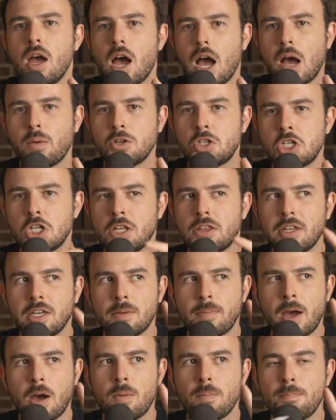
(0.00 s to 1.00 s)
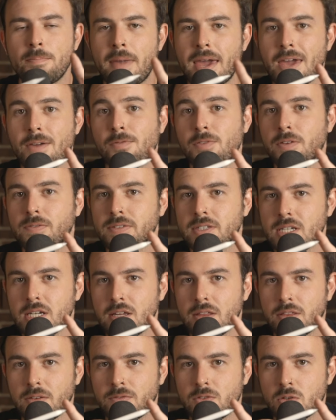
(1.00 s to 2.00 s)
i want you to think about may
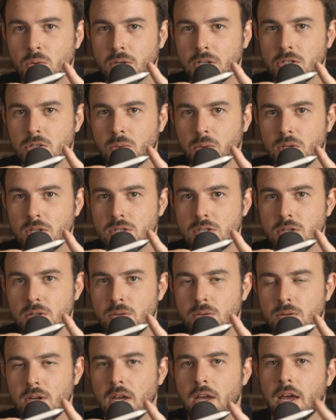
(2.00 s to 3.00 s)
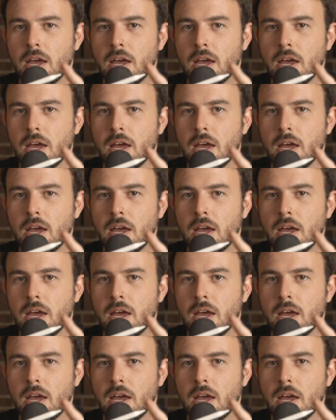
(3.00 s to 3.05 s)
15th of 2022